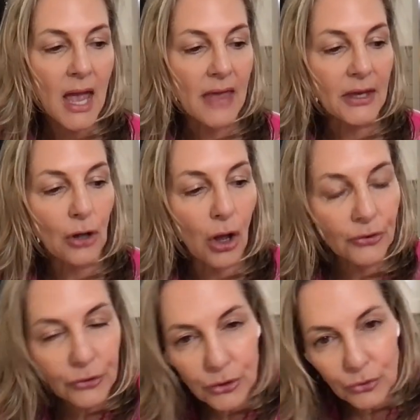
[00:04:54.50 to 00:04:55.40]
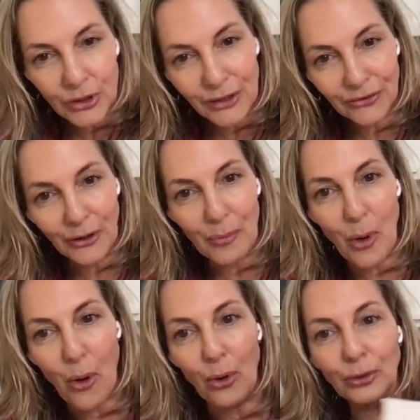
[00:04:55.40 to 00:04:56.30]
And then also you need some
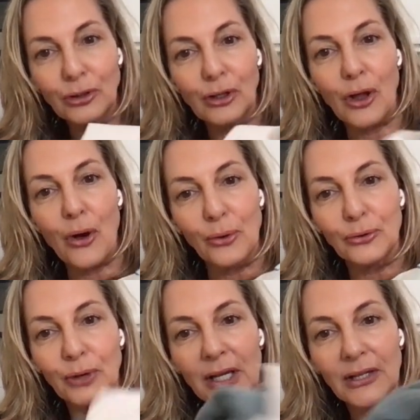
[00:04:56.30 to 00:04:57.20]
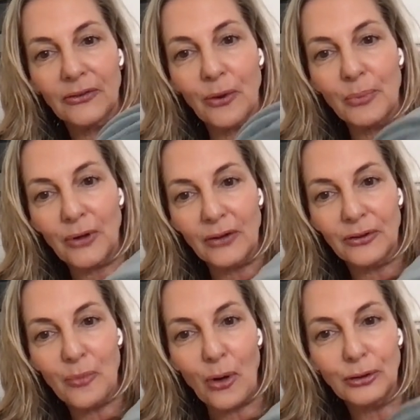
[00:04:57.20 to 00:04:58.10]
old clothes, right? You need to put on
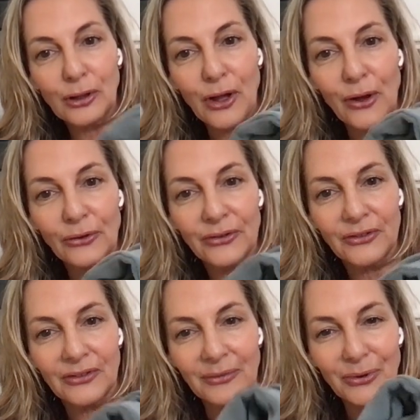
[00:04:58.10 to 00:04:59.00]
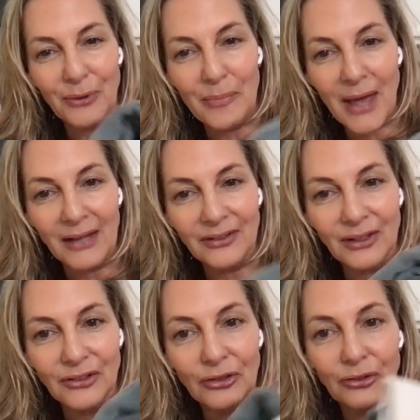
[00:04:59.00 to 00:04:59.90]
some old clothes. It's just some sweatpants and
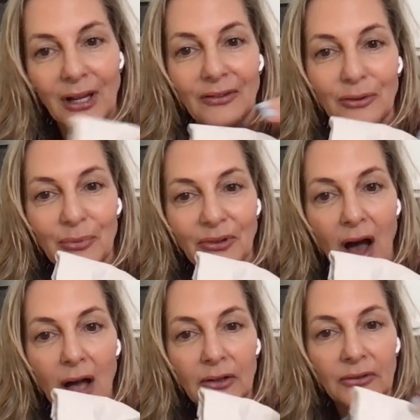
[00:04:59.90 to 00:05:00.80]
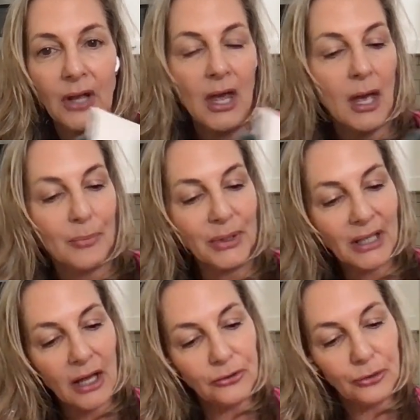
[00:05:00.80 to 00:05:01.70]
a t-shirt and some socks,
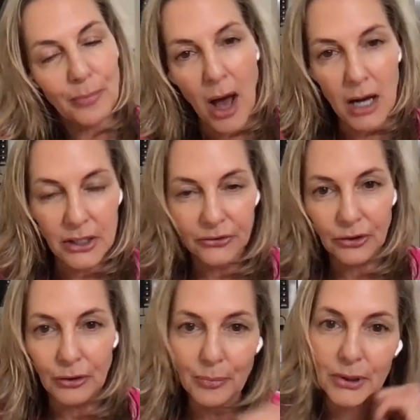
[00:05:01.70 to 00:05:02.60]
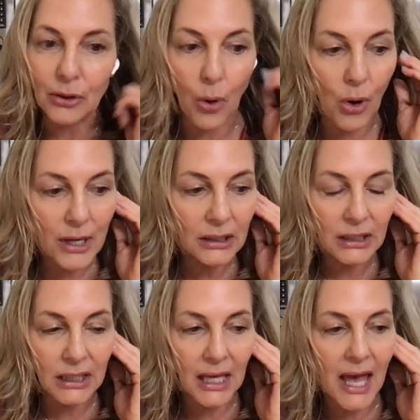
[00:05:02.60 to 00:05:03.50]
because your body is going to be
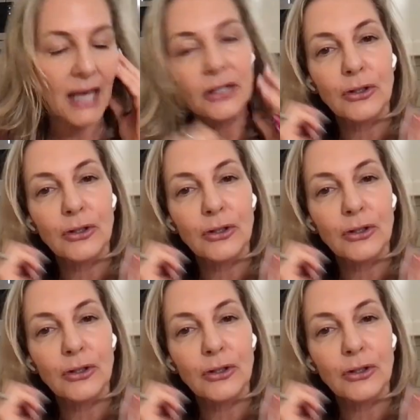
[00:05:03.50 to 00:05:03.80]
oily and